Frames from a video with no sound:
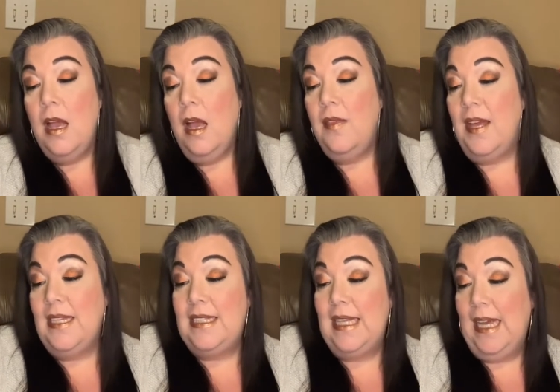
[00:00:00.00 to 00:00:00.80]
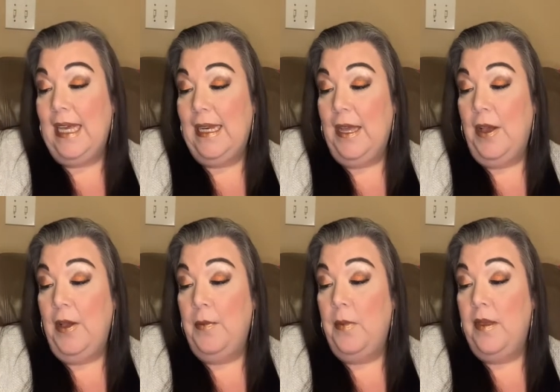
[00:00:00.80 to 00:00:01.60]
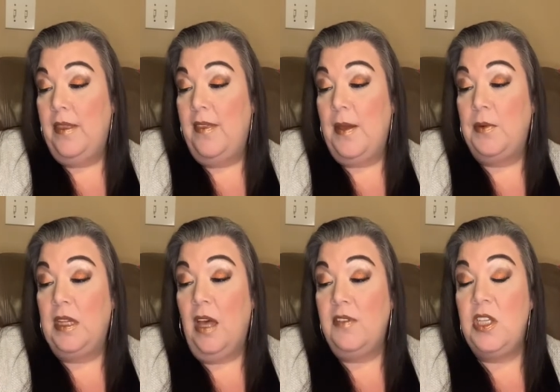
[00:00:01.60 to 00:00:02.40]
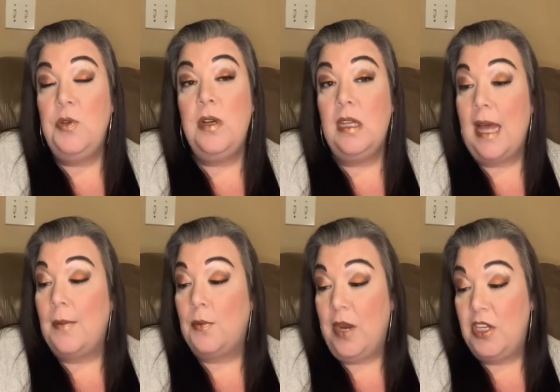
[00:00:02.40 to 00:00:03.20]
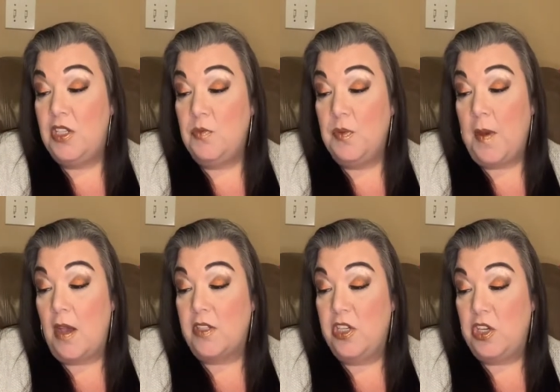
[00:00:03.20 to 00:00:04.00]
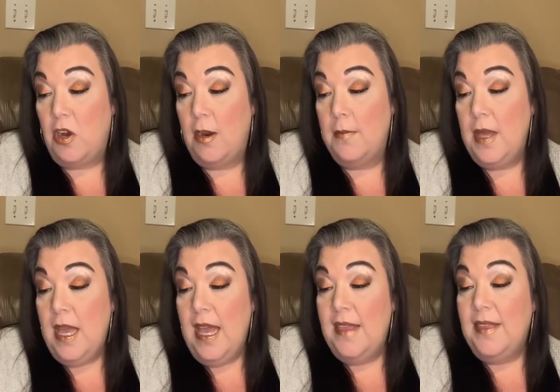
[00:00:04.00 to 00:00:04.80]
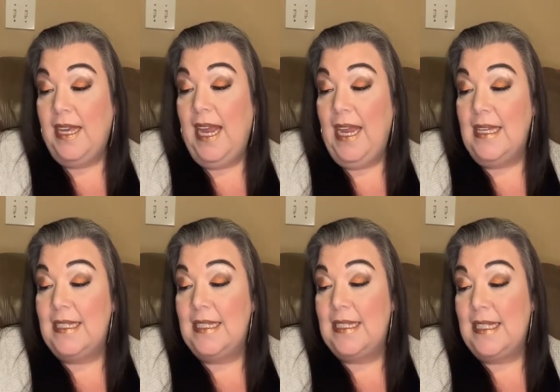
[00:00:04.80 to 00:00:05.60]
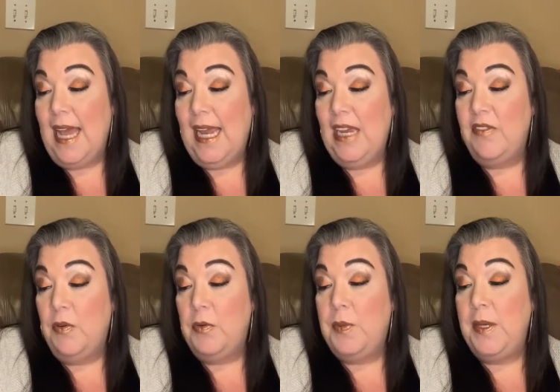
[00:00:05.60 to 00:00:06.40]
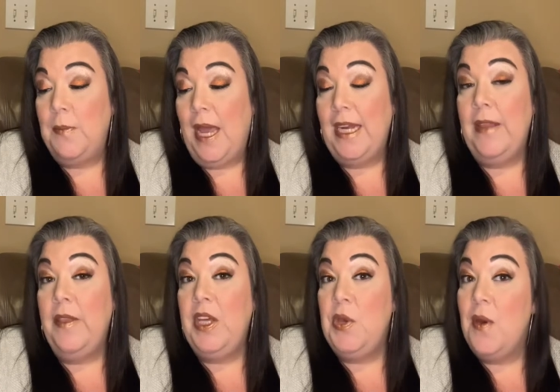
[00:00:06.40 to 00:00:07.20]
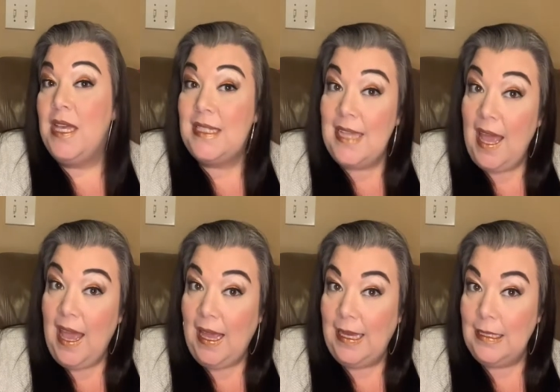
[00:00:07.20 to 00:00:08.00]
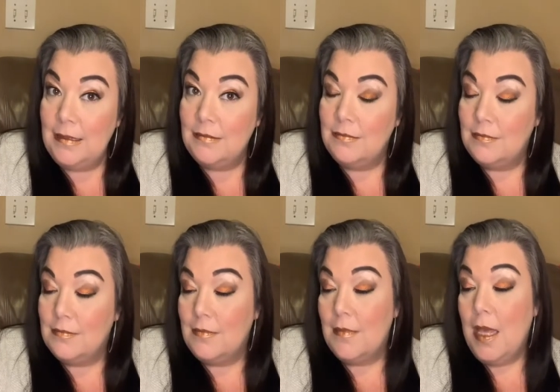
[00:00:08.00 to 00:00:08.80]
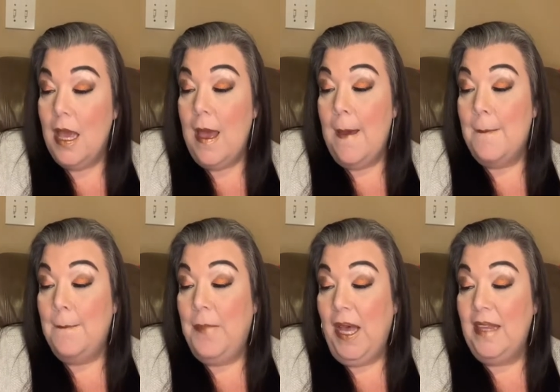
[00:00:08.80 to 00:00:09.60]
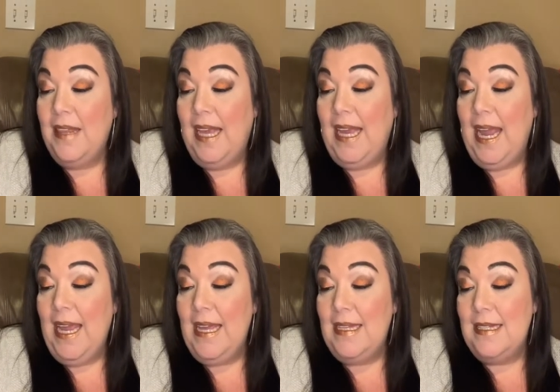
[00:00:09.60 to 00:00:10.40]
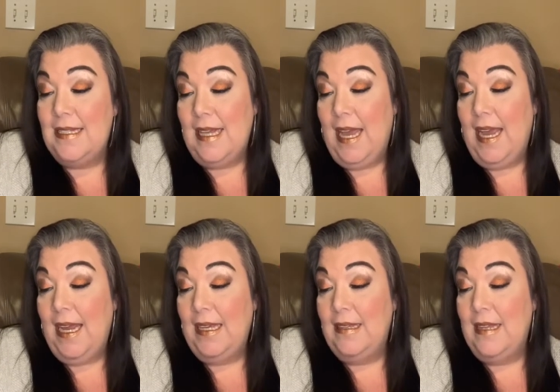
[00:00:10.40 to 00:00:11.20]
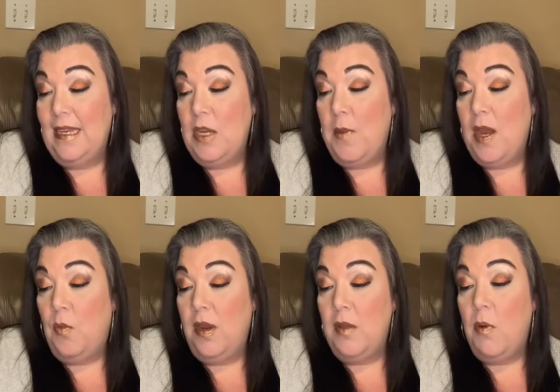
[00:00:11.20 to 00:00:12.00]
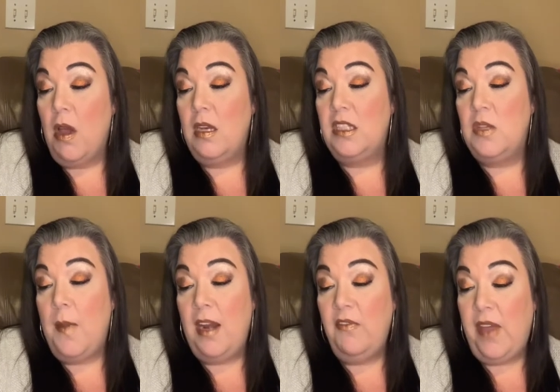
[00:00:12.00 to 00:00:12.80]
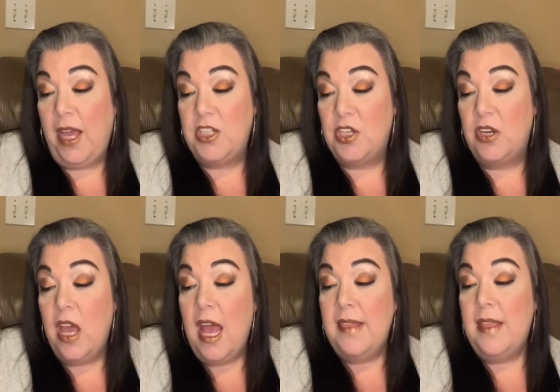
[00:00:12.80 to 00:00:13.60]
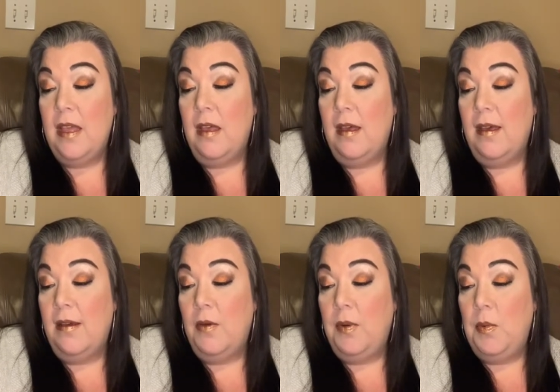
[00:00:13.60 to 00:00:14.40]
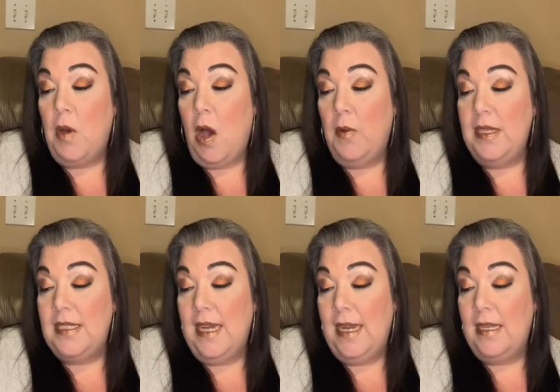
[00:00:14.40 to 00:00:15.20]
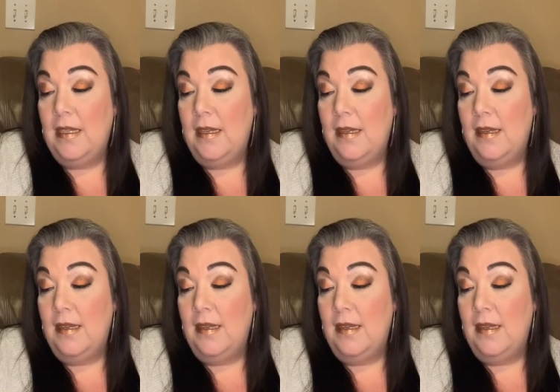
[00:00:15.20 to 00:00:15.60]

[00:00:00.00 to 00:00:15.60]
They said um, that they would love to do a collaboration with BoxyCharm. They can't say if it would be made in the USA, but they can say that no matter where the products are manufactured, that uh, we will always stand,